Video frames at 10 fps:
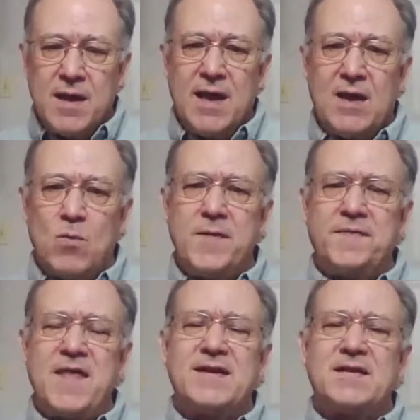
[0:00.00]
And what
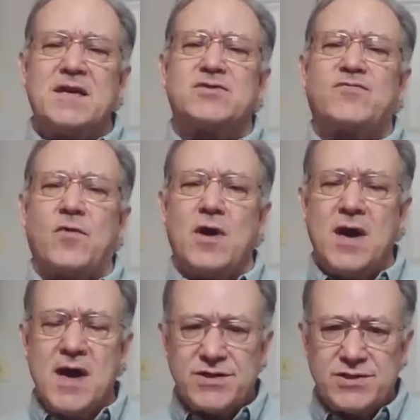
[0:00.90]
that does for
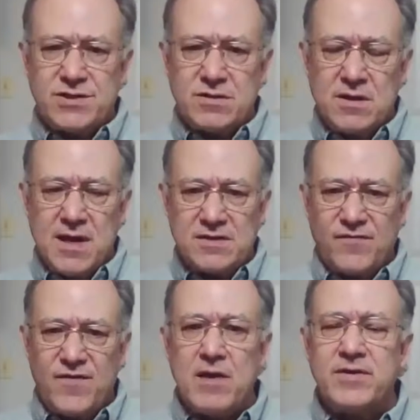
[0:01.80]
us as
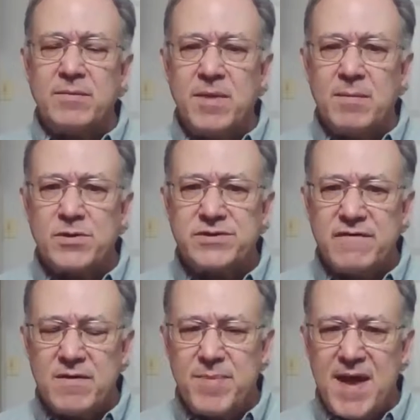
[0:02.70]
founding members of
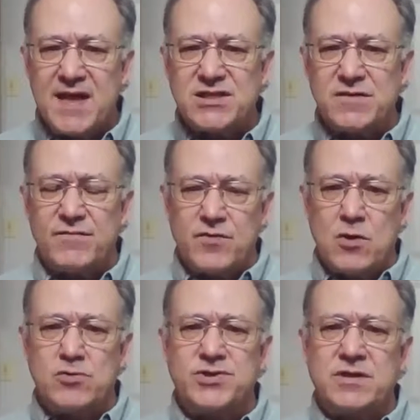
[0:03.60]
Onpassive,
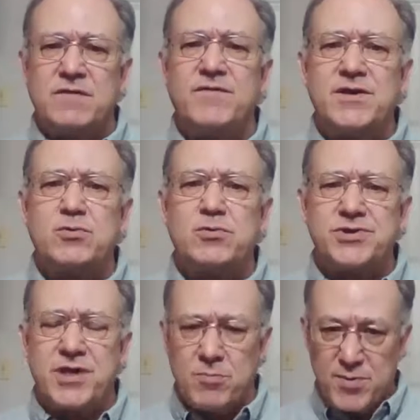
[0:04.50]
those individuals
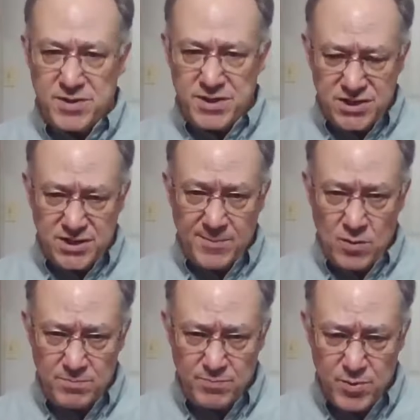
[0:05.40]
that are
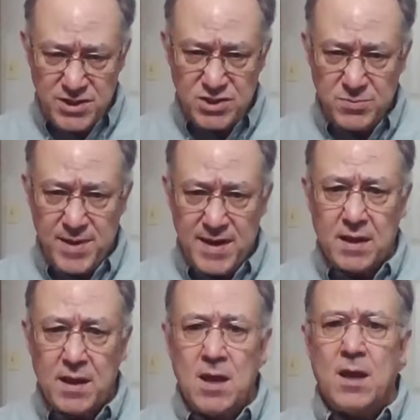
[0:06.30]

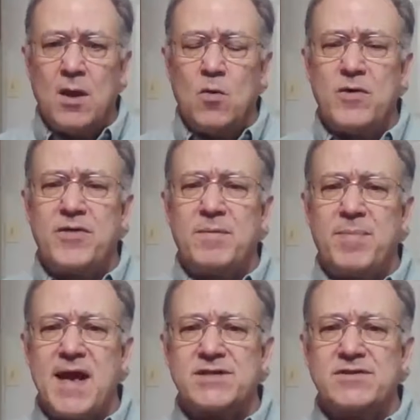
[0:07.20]
participating with
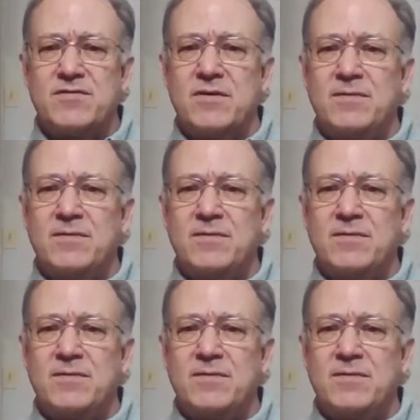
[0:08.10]
Onpassive,